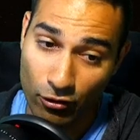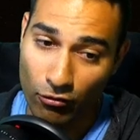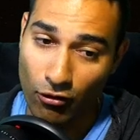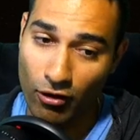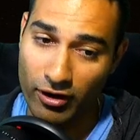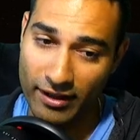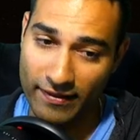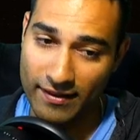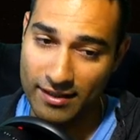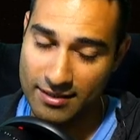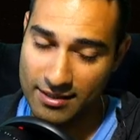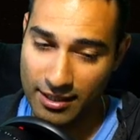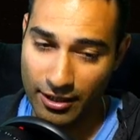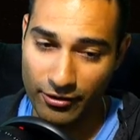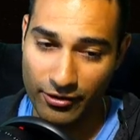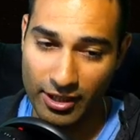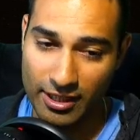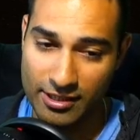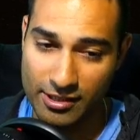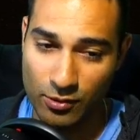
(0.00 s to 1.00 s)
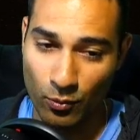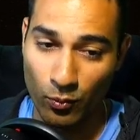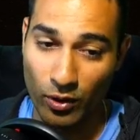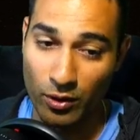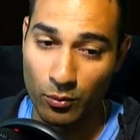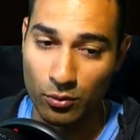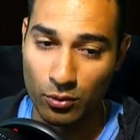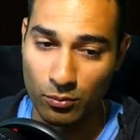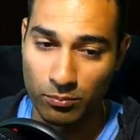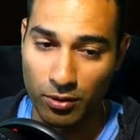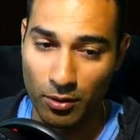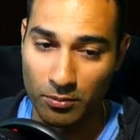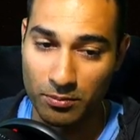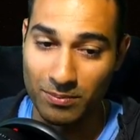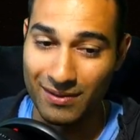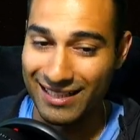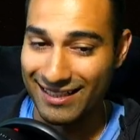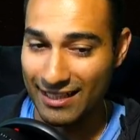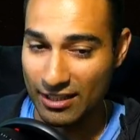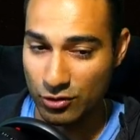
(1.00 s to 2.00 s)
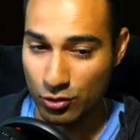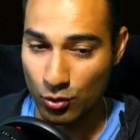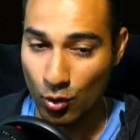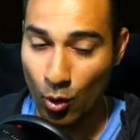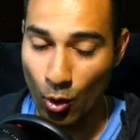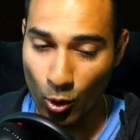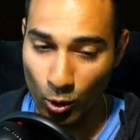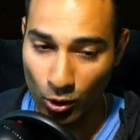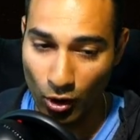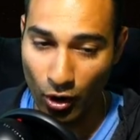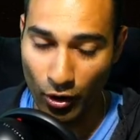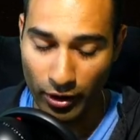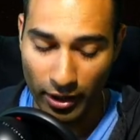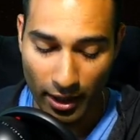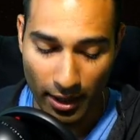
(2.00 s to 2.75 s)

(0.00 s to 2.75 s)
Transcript: on in the series we will probably need to call on.